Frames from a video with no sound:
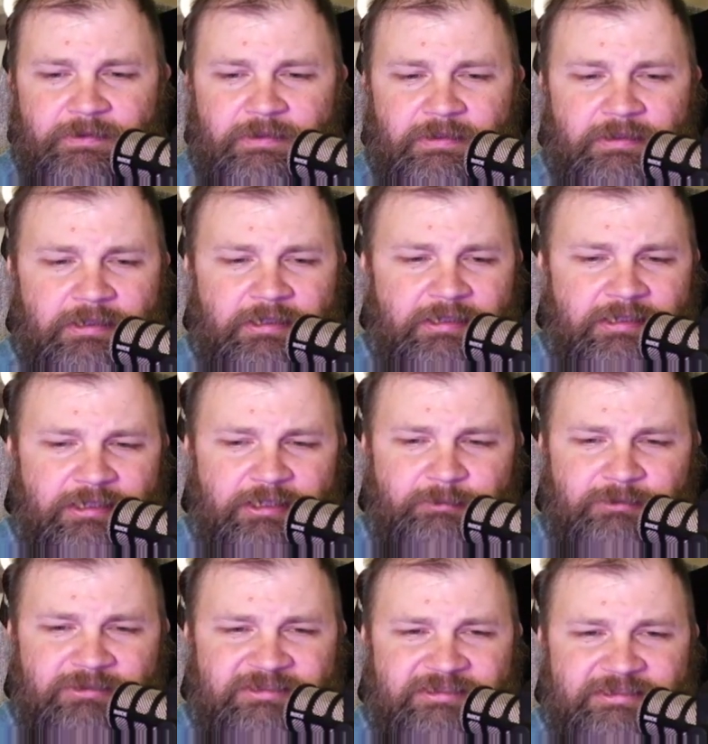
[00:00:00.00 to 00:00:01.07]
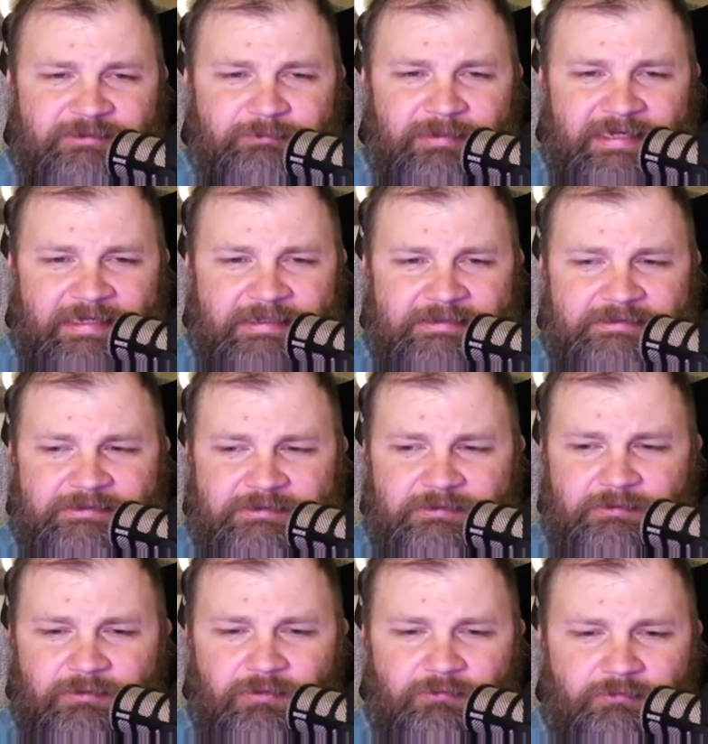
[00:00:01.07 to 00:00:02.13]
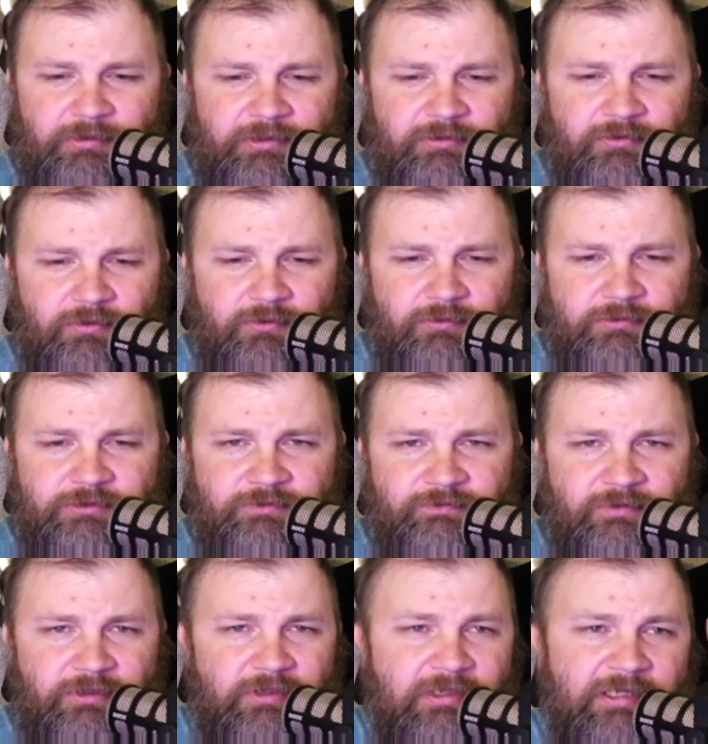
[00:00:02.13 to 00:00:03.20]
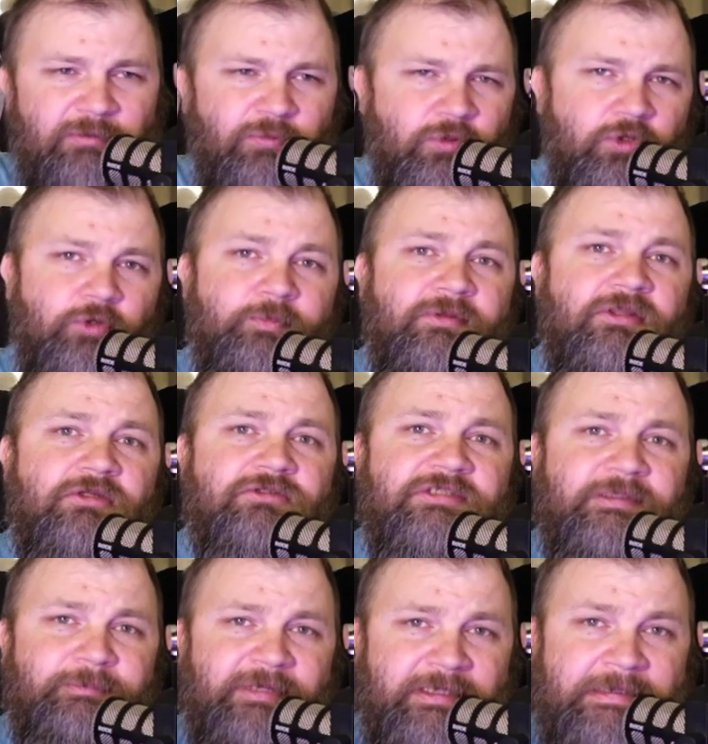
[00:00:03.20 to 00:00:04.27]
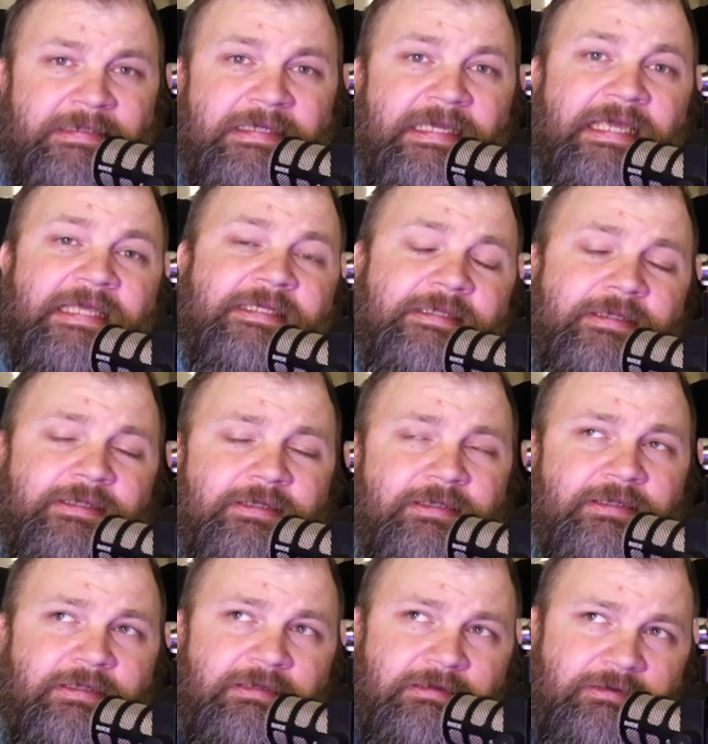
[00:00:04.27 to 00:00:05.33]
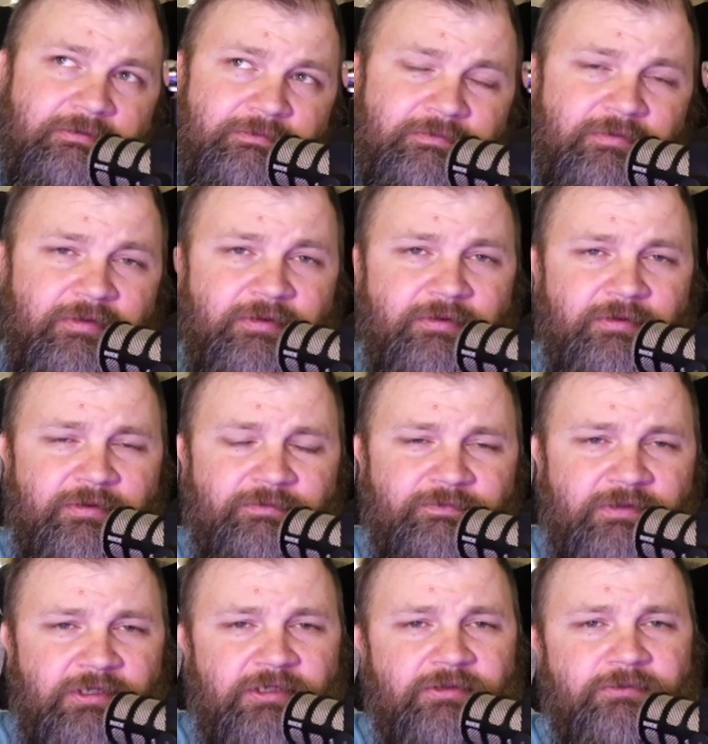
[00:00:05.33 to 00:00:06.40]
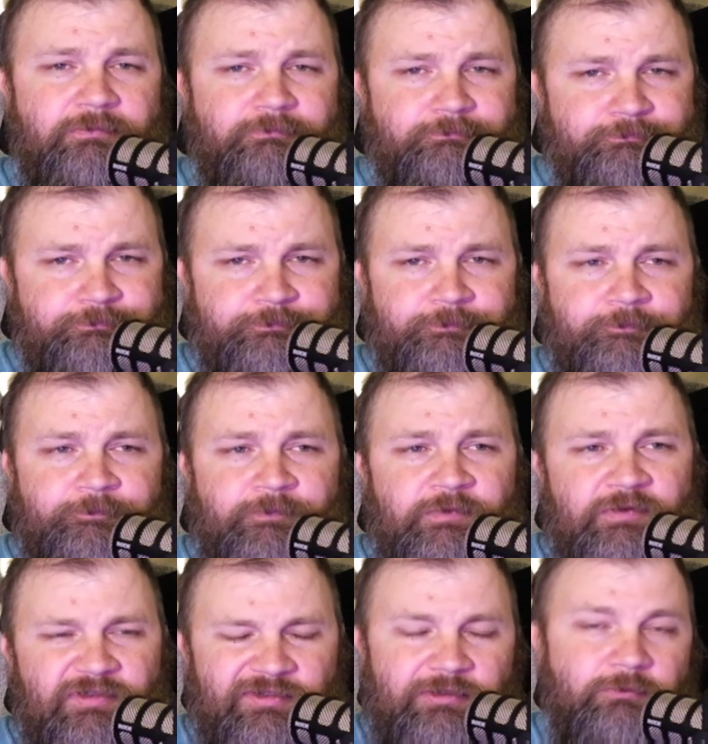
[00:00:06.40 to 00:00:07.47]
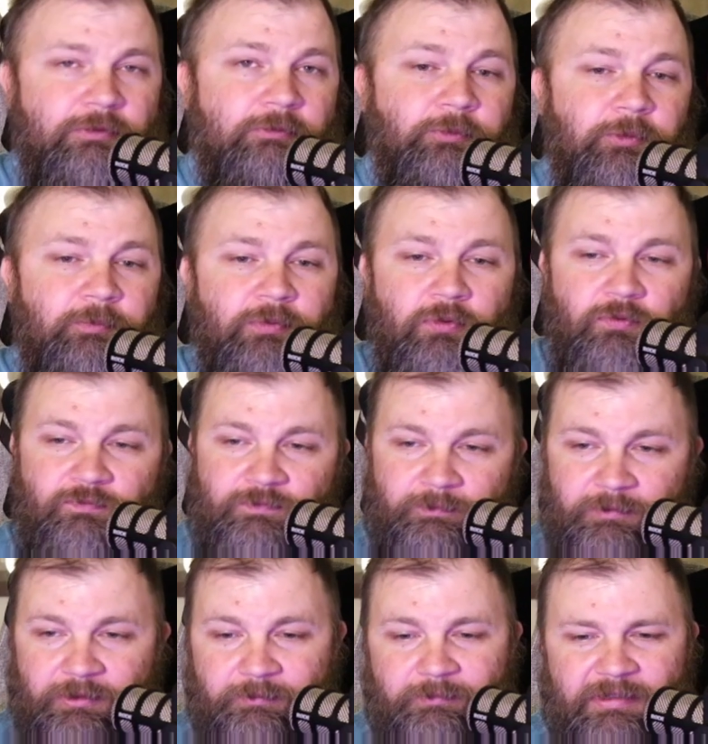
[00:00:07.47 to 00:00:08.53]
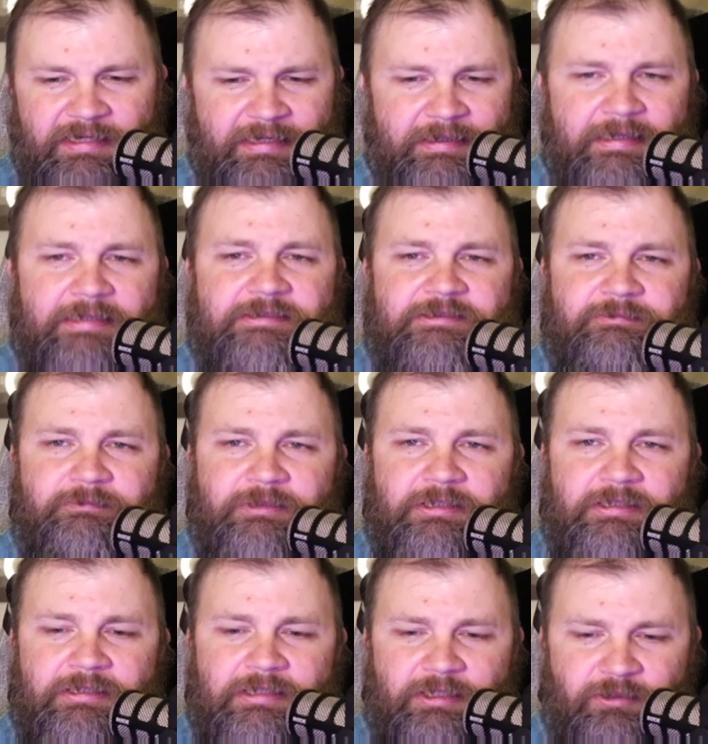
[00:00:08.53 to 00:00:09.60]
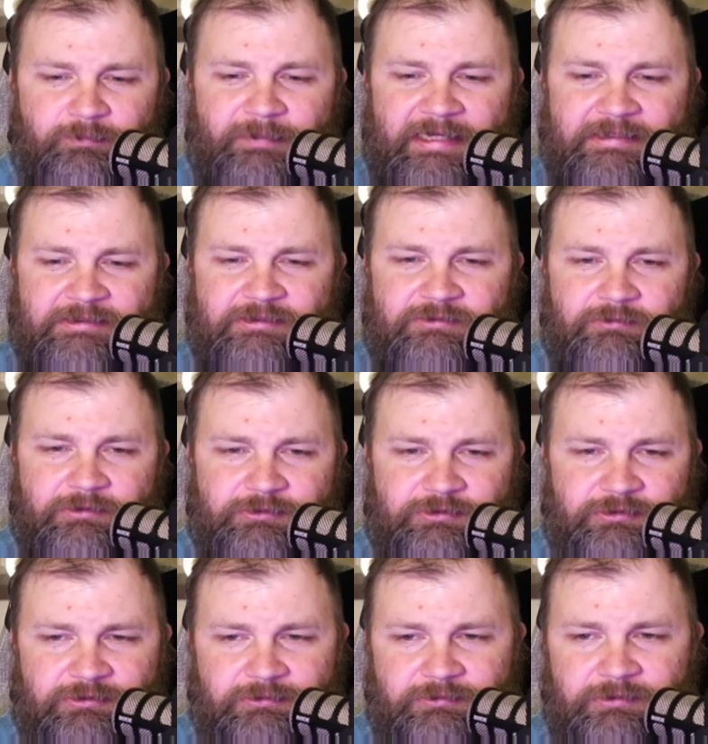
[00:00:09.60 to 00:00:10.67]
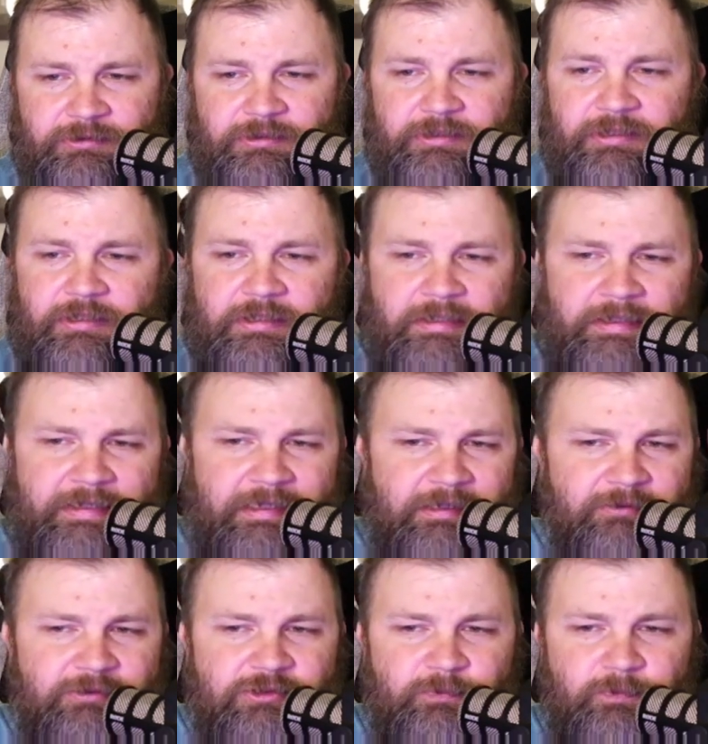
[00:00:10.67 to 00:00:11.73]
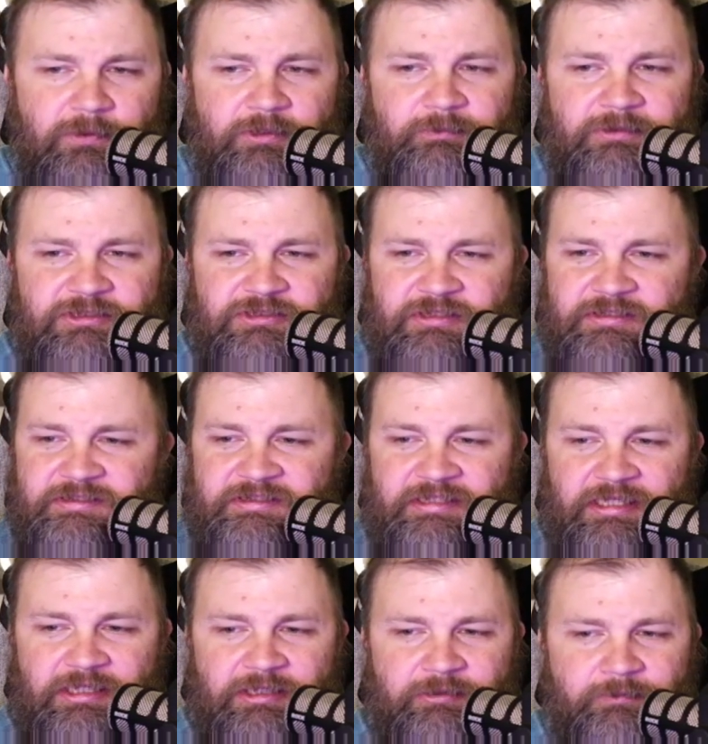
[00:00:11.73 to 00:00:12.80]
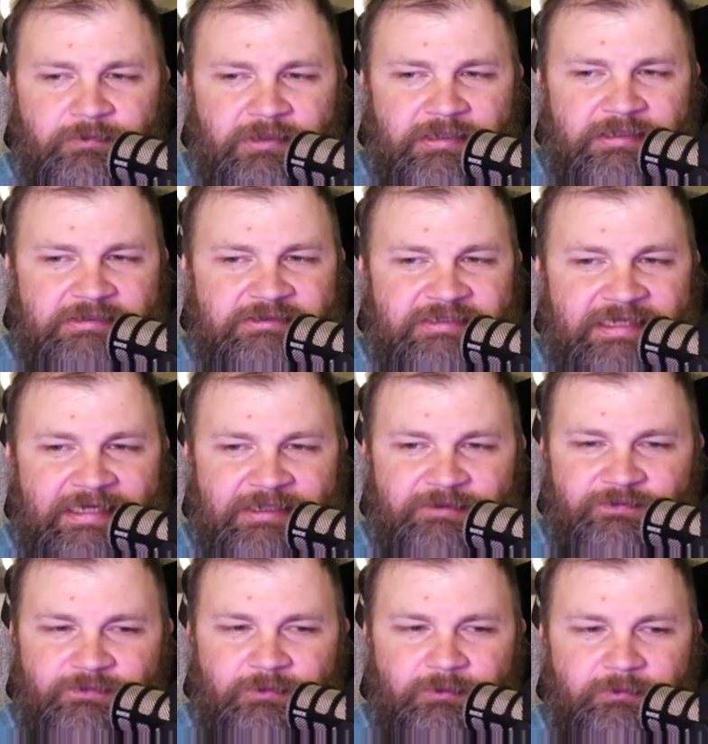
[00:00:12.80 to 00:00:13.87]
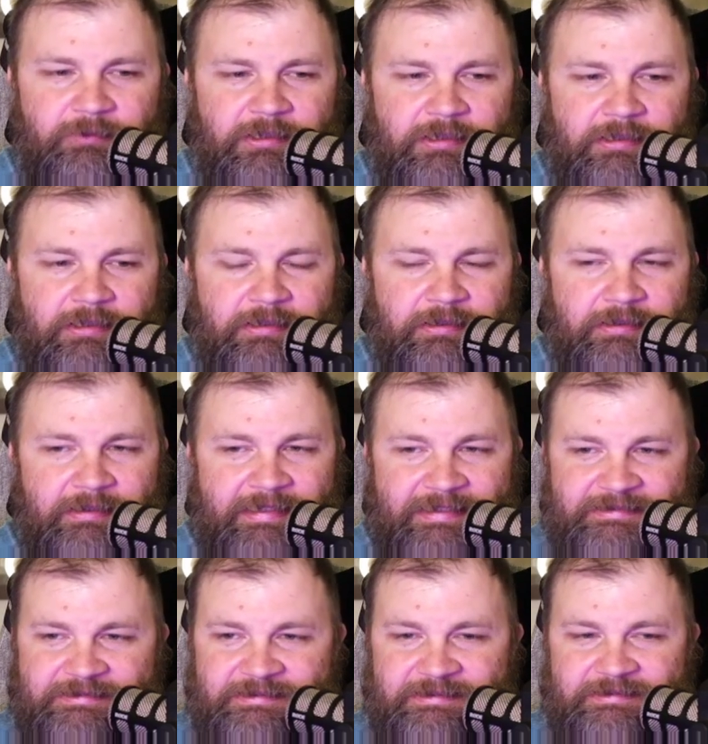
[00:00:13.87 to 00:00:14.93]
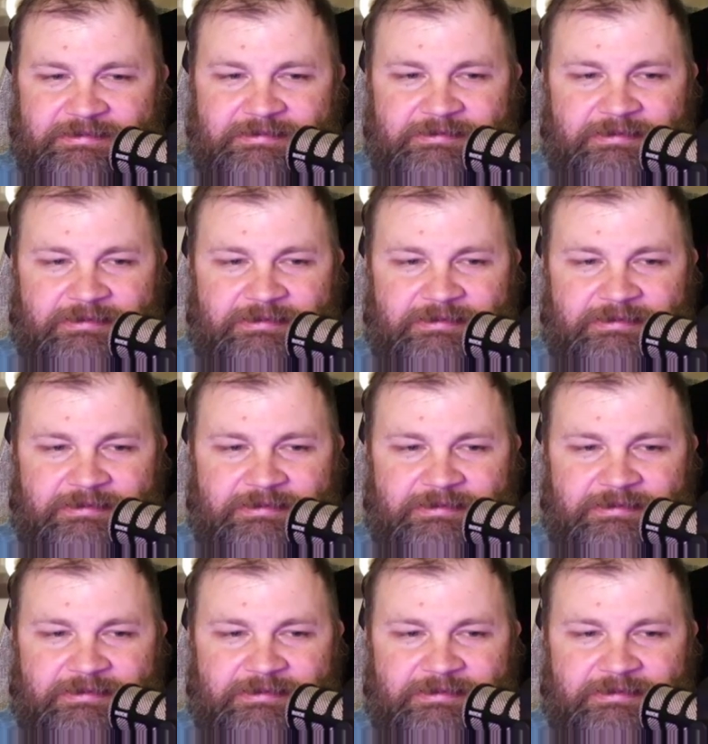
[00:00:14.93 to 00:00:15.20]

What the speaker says: Got a couple of season packs, 3 total so far, and we'll open those up at the end of the video to see what we pull from them. And I got some other packs as well too. It's pretty much the same exact from last season's